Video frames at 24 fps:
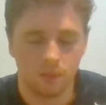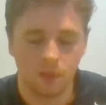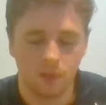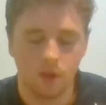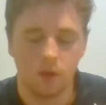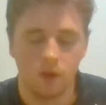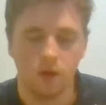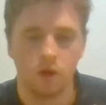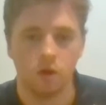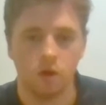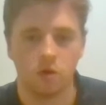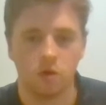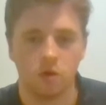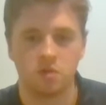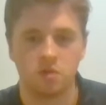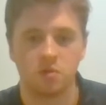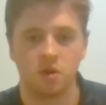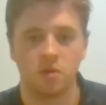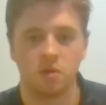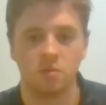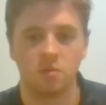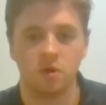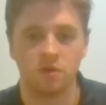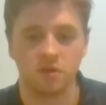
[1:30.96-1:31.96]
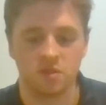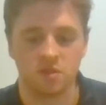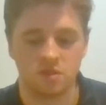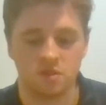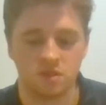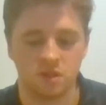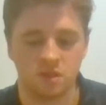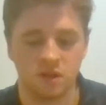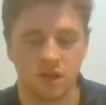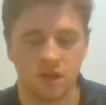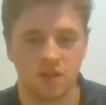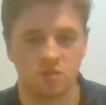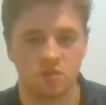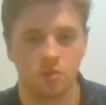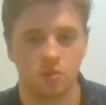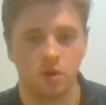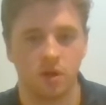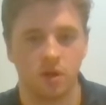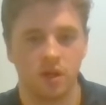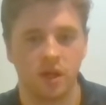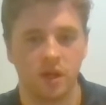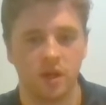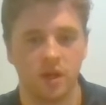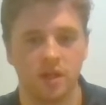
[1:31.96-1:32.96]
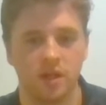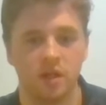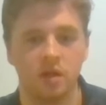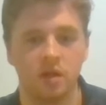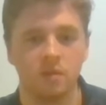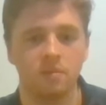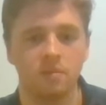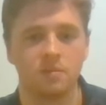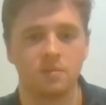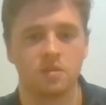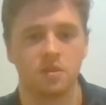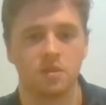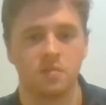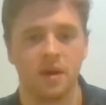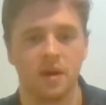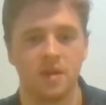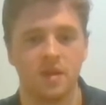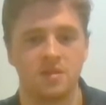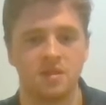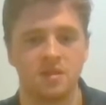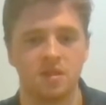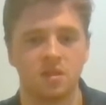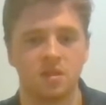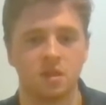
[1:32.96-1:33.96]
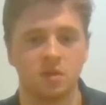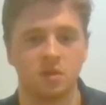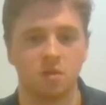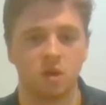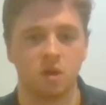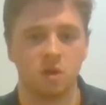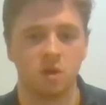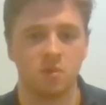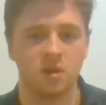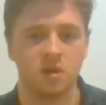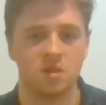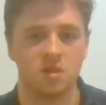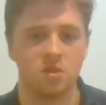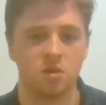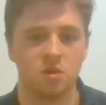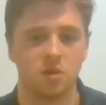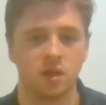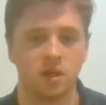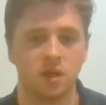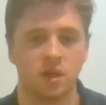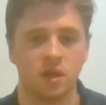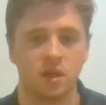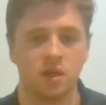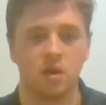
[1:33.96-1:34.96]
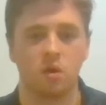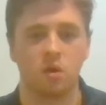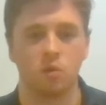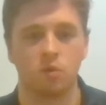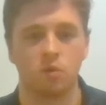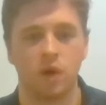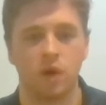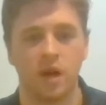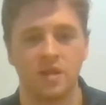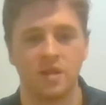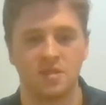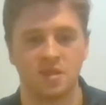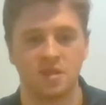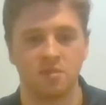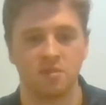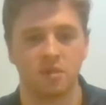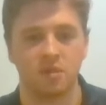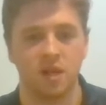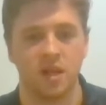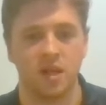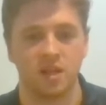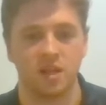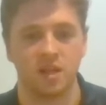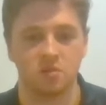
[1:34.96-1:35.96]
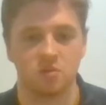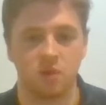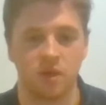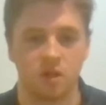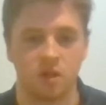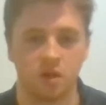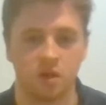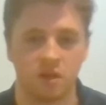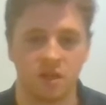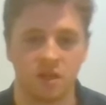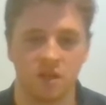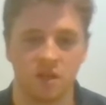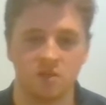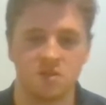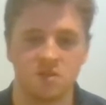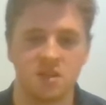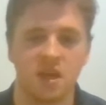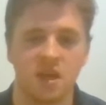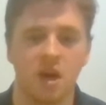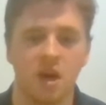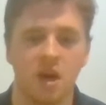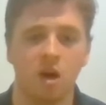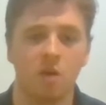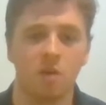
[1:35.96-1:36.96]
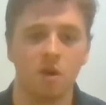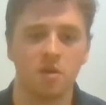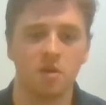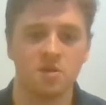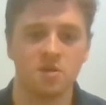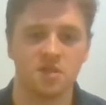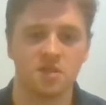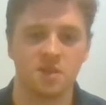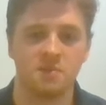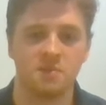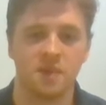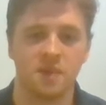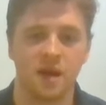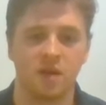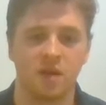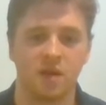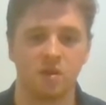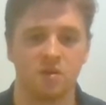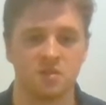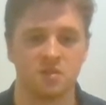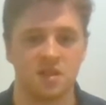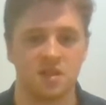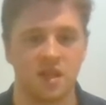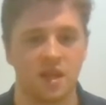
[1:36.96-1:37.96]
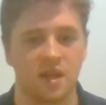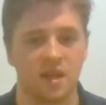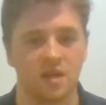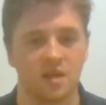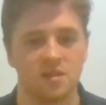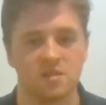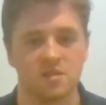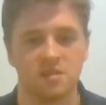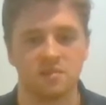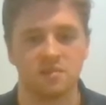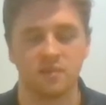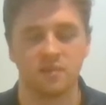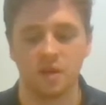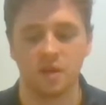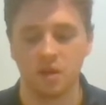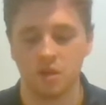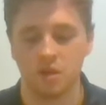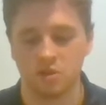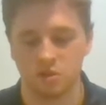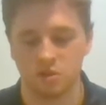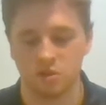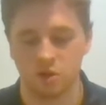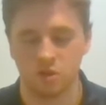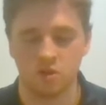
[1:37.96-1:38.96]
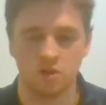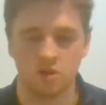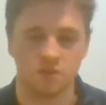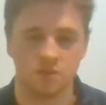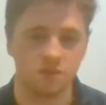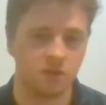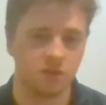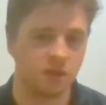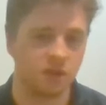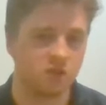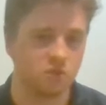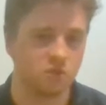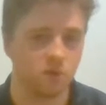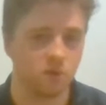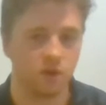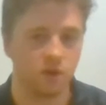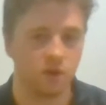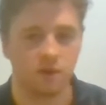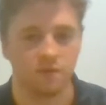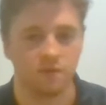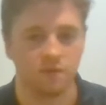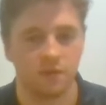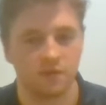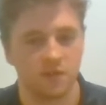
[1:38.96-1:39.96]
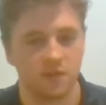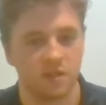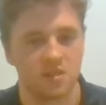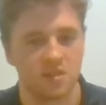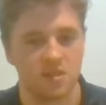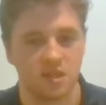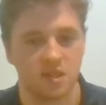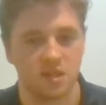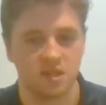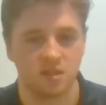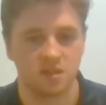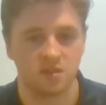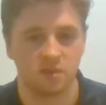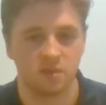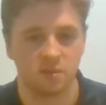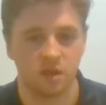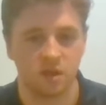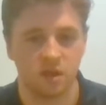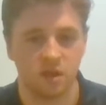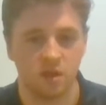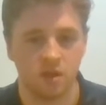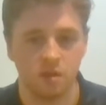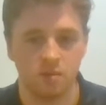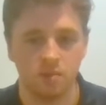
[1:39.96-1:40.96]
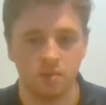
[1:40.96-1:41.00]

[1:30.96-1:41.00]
Awesome, we're going to move into the next workout here. So basically we're going to be doing raising planks, where you're going to get onto your elbows and back onto your hands. So we're going to do this for another 15 seconds from here.